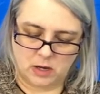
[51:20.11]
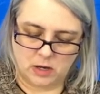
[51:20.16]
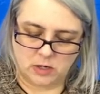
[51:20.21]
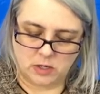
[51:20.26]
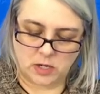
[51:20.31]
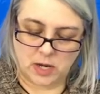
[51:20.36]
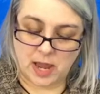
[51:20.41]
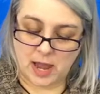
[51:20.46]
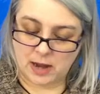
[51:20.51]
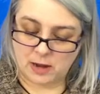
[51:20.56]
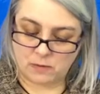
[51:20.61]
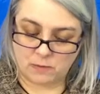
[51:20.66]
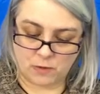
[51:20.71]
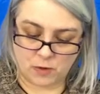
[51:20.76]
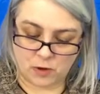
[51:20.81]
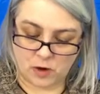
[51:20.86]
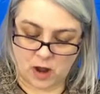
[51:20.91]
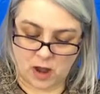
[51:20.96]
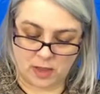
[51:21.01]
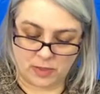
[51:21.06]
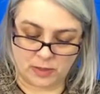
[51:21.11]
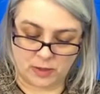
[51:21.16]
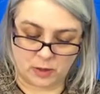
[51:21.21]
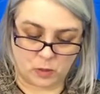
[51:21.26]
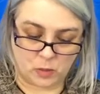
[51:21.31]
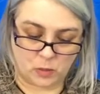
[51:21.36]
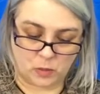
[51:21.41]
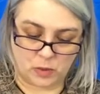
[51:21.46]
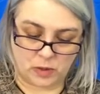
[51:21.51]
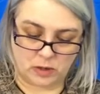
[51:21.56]
She hadn't forgotten
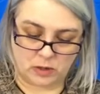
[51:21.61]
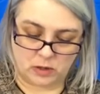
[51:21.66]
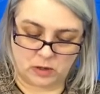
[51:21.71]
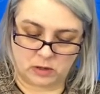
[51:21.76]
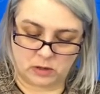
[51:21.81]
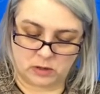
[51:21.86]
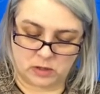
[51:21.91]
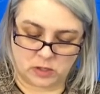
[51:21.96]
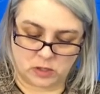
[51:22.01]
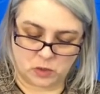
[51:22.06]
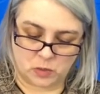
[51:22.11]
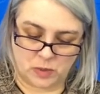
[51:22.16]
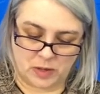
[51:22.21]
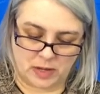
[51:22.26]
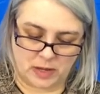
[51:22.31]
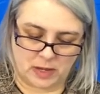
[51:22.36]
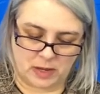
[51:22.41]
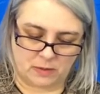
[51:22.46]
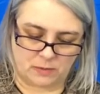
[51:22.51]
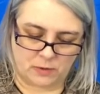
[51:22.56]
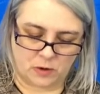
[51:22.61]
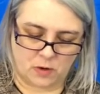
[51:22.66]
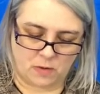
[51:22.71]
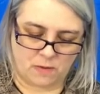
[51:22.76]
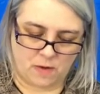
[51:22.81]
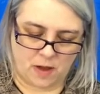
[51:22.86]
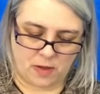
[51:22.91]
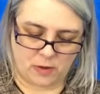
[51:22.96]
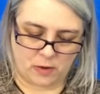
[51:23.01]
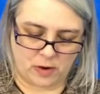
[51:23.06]
the sweet gift her
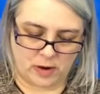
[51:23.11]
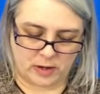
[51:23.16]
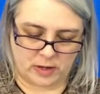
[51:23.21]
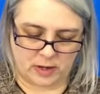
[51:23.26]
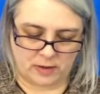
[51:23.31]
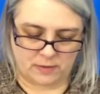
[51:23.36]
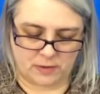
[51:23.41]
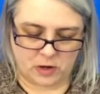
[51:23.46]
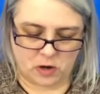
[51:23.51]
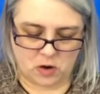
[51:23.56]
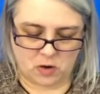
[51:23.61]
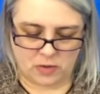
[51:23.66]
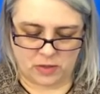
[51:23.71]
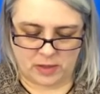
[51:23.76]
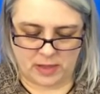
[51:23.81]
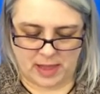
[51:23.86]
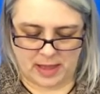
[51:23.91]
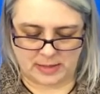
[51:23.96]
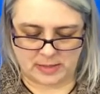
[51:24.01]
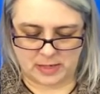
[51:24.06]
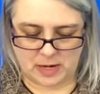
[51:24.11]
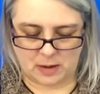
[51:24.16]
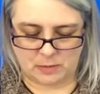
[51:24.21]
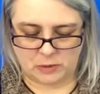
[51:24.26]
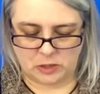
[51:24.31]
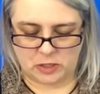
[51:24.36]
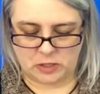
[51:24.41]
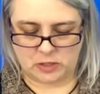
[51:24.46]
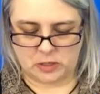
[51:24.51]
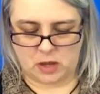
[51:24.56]
father had given her the last time
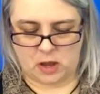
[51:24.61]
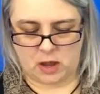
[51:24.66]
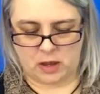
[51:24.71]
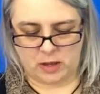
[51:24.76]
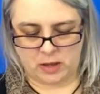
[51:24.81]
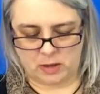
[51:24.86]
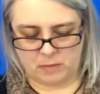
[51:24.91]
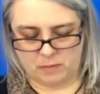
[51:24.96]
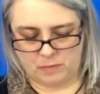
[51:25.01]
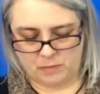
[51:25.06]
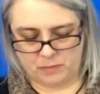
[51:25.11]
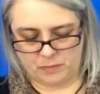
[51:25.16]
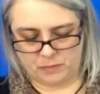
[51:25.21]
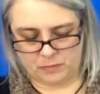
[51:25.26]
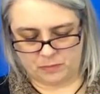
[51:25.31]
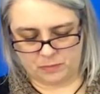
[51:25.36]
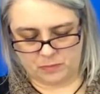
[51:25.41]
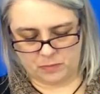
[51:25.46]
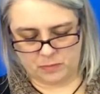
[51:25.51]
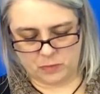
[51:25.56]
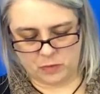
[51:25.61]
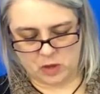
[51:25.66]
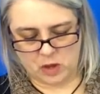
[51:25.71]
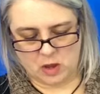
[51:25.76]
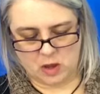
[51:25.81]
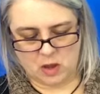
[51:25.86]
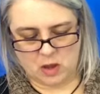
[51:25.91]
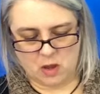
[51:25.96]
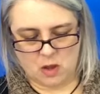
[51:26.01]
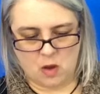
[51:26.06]
she saw him.
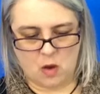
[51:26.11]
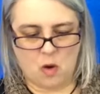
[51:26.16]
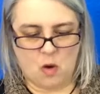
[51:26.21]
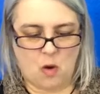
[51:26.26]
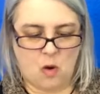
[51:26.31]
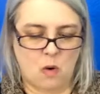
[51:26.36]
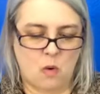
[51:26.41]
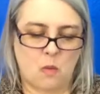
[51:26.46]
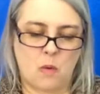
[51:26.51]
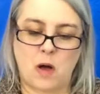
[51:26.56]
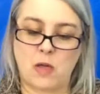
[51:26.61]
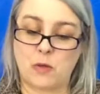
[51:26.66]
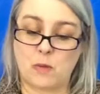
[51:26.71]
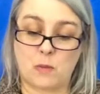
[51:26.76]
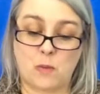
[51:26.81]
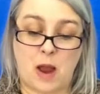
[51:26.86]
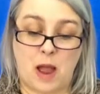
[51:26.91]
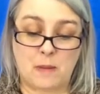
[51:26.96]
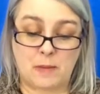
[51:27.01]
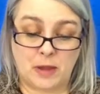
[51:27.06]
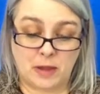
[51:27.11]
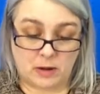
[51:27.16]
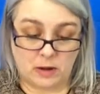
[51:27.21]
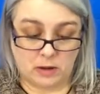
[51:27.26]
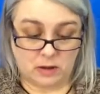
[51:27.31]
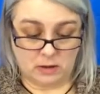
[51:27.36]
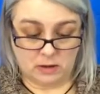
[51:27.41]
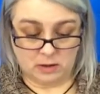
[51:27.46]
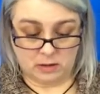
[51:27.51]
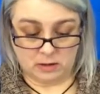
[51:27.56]
While the rabbit
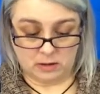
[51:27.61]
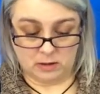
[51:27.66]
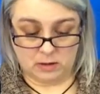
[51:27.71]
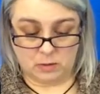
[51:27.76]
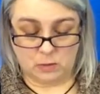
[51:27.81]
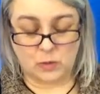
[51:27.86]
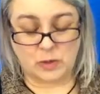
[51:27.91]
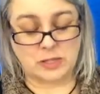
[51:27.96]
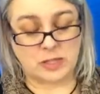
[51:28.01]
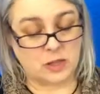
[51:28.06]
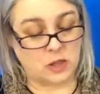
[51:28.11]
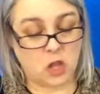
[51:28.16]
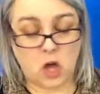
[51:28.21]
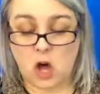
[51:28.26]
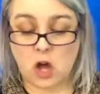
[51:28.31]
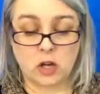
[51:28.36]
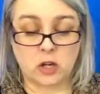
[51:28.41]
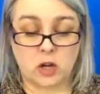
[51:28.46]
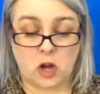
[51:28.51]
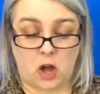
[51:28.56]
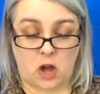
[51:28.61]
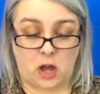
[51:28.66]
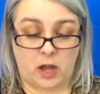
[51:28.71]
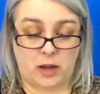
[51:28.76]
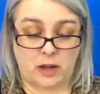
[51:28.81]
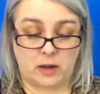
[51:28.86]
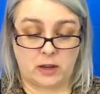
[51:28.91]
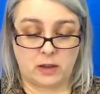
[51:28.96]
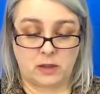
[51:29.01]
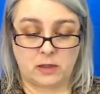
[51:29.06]
was long
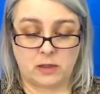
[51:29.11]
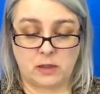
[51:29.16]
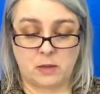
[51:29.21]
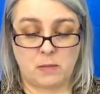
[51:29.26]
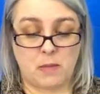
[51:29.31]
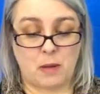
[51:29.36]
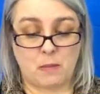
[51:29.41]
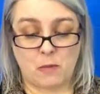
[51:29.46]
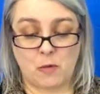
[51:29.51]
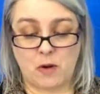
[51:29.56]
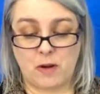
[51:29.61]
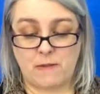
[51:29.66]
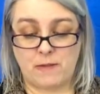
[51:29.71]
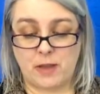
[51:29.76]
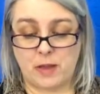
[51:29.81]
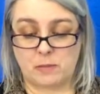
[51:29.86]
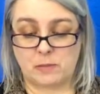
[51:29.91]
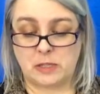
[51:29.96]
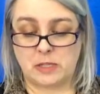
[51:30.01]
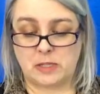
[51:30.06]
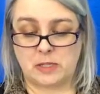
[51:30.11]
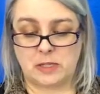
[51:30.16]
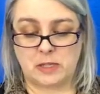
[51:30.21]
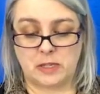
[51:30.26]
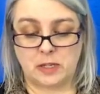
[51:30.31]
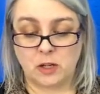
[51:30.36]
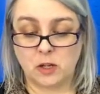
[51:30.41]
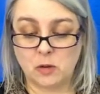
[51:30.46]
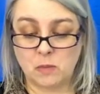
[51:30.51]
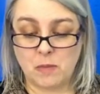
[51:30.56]
gone, the memory of him
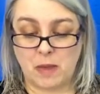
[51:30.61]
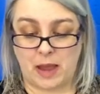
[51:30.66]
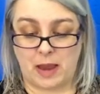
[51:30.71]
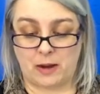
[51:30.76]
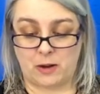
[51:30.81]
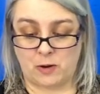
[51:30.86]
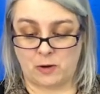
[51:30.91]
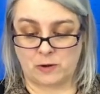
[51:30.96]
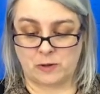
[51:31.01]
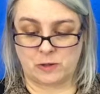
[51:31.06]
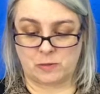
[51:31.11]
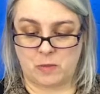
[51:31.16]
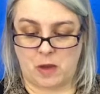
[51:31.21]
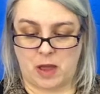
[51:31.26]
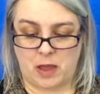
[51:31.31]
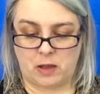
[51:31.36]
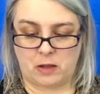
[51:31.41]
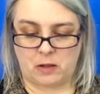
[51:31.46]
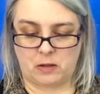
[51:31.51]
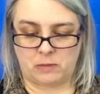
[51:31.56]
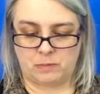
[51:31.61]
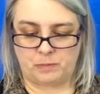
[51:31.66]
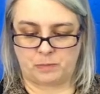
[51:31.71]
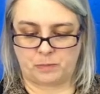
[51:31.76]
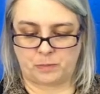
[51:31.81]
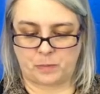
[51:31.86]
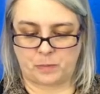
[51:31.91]
still made her smile.